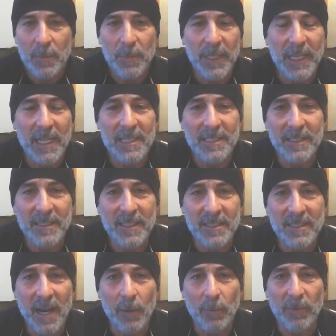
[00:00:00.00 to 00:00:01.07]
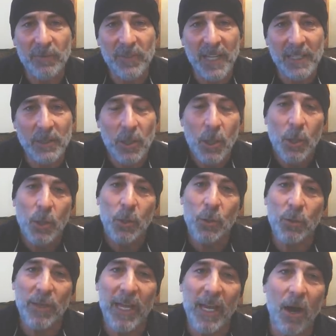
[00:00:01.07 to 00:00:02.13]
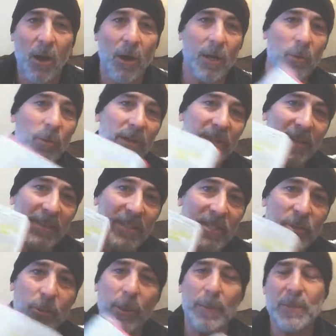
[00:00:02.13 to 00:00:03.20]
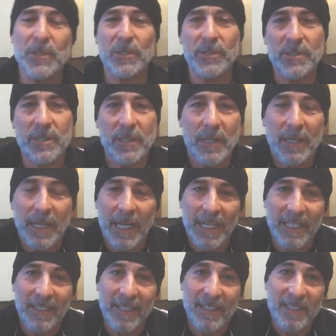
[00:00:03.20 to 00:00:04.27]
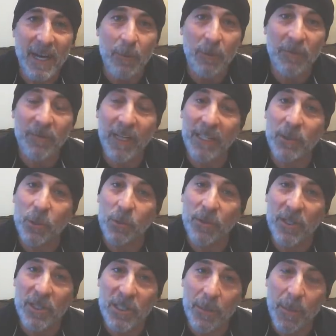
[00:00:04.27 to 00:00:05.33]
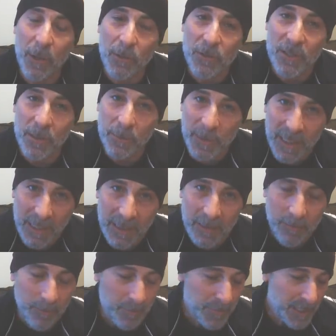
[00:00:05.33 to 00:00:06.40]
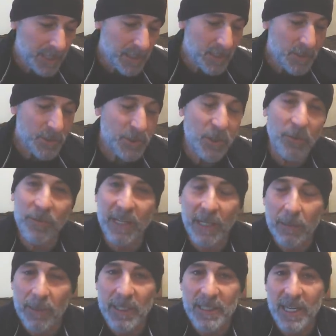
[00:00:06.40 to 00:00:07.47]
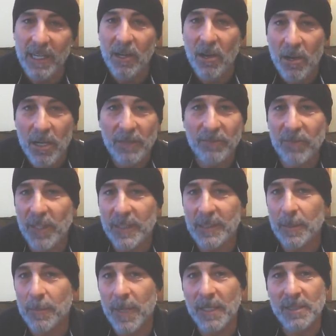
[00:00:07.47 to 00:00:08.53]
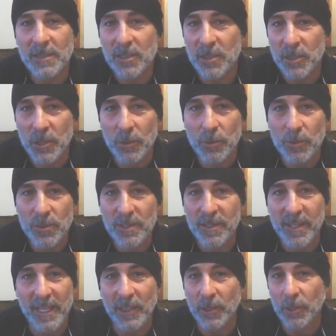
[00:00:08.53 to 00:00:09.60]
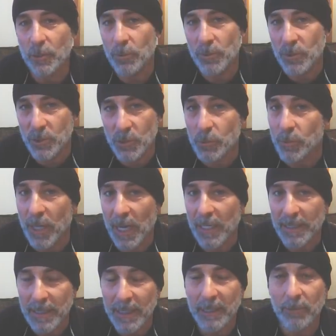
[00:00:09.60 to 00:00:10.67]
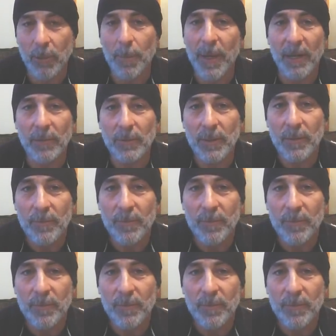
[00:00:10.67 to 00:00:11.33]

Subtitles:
because it does not reflect who they are within the scriptures, and it does not reflect who they're supposed to be. So there is a conflict amongst Jews that you do not hear about.